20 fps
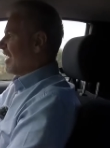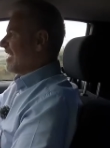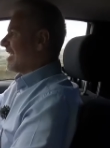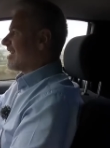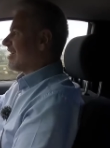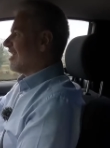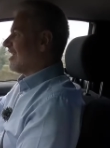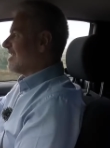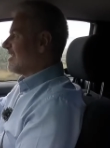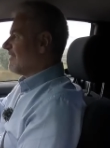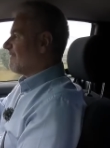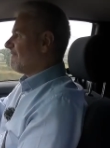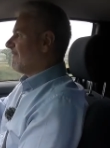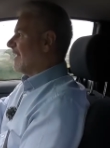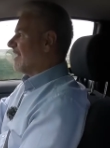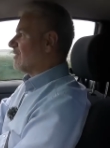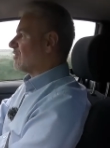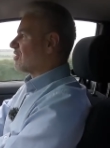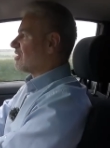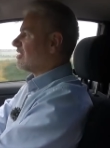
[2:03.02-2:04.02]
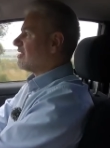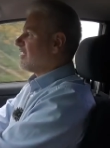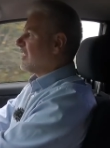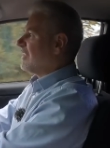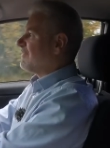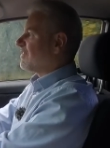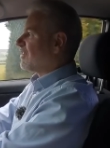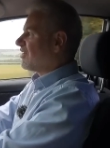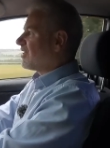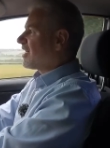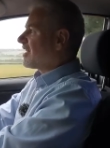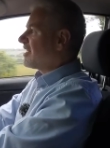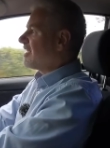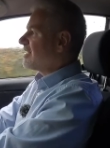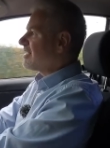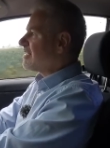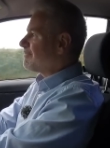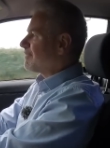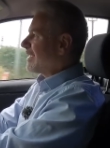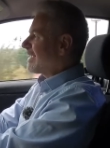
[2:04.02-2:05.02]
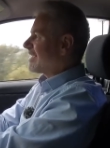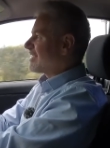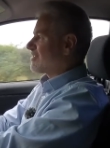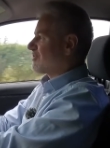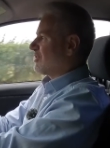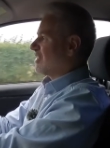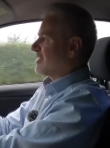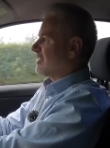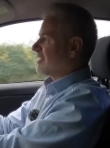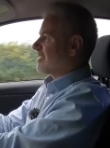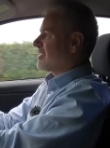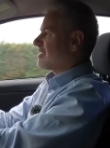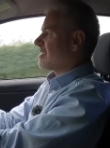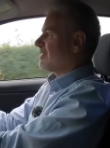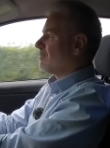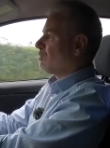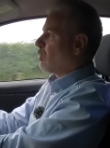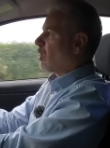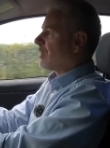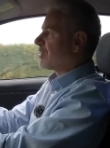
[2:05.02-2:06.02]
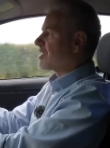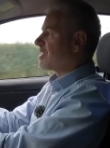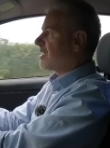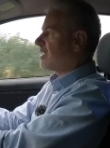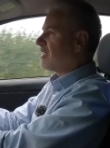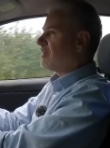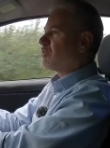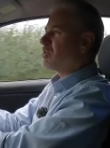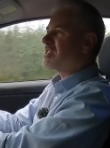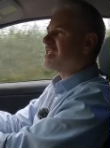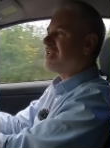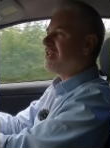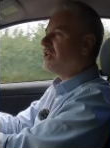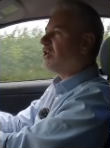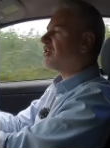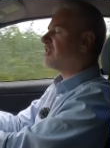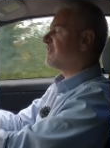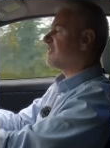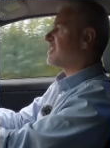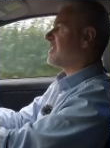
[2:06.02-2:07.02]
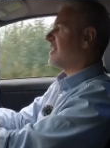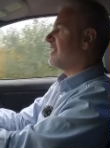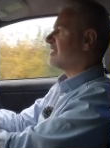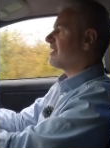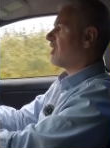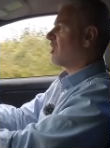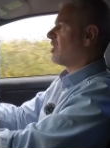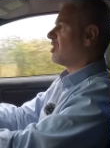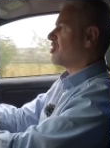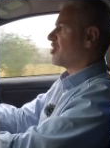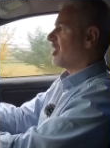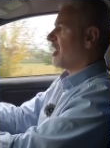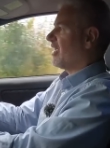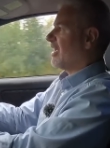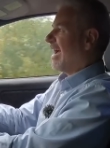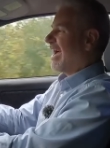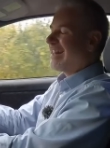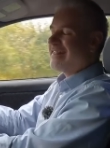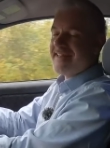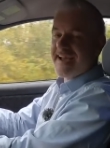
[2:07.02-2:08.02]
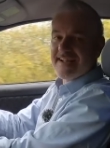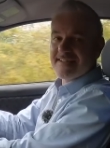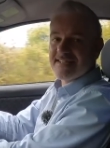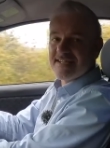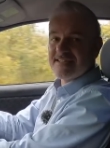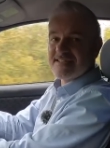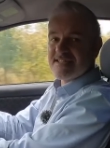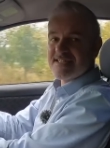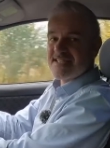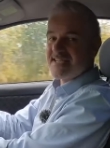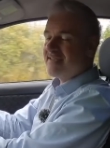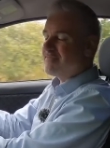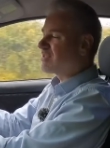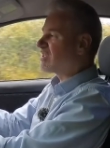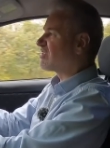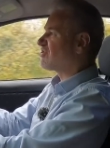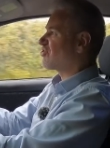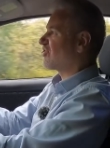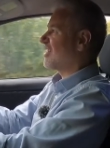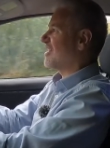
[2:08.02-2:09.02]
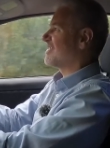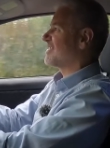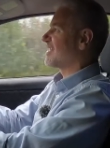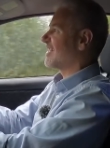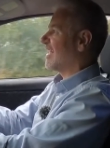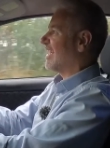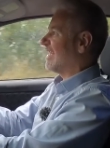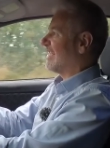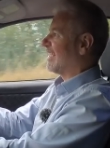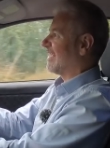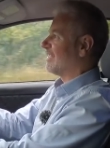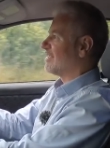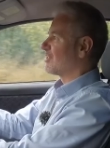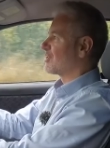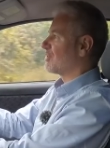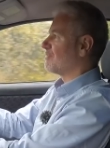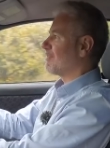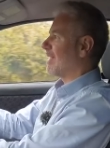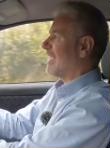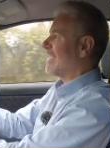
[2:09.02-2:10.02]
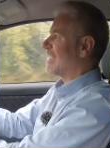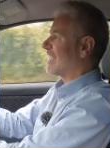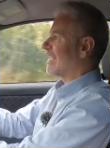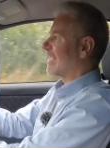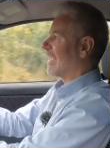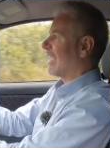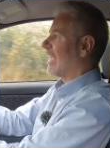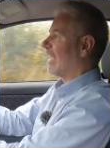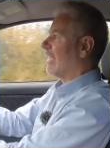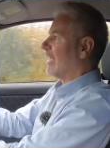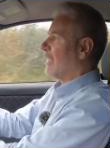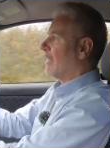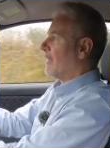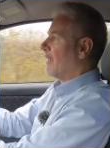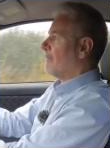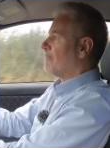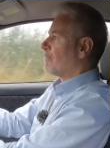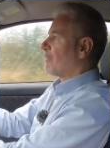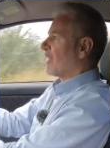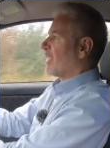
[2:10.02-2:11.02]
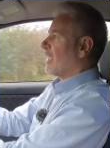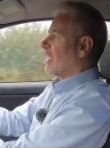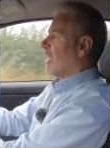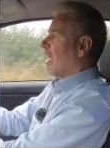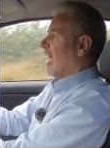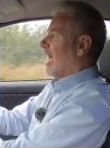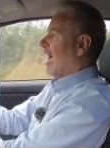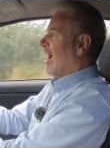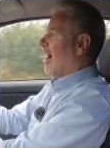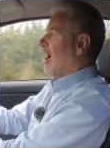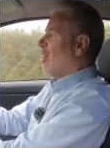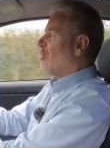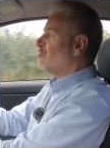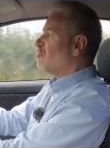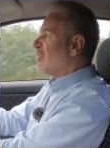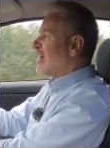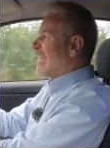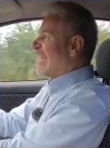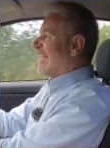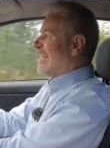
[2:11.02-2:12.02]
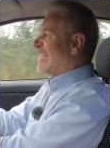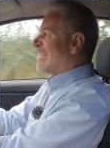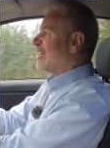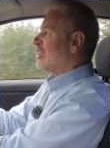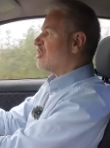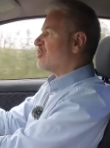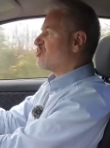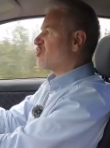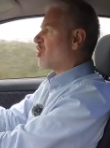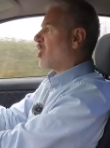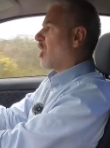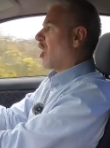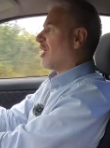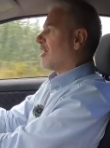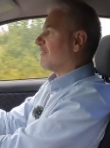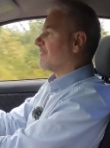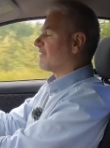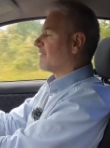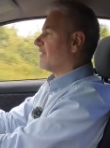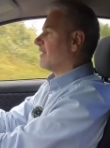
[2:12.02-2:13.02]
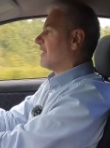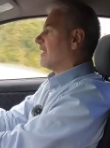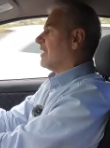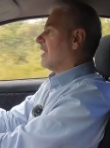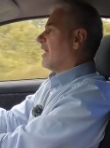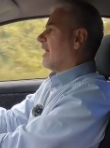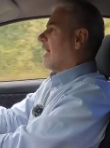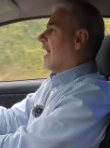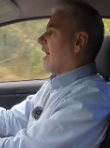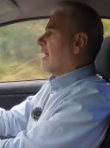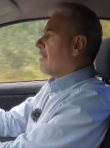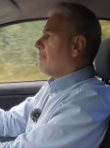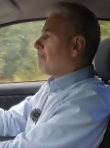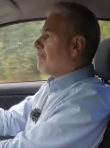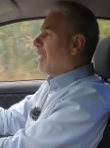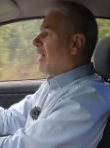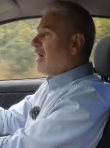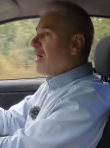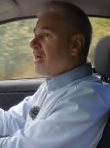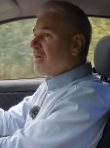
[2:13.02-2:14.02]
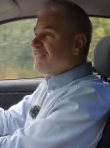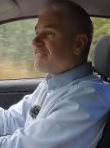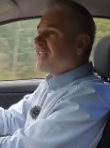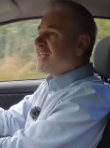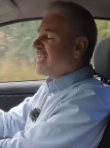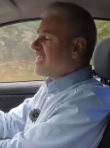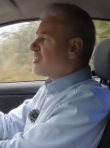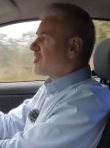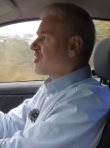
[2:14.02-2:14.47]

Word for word: it kind of failed to deliver. And I think the biggest criticism was that there was a lot of technology, and that didn't seem to translate into making it a really good drive. Uh, part of the